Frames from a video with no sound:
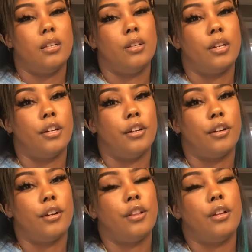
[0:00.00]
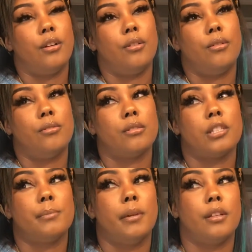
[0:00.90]
looking at her clothes and
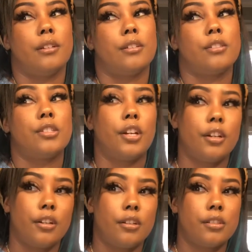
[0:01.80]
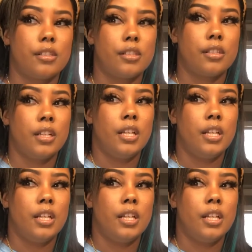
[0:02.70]
smelling her shirts.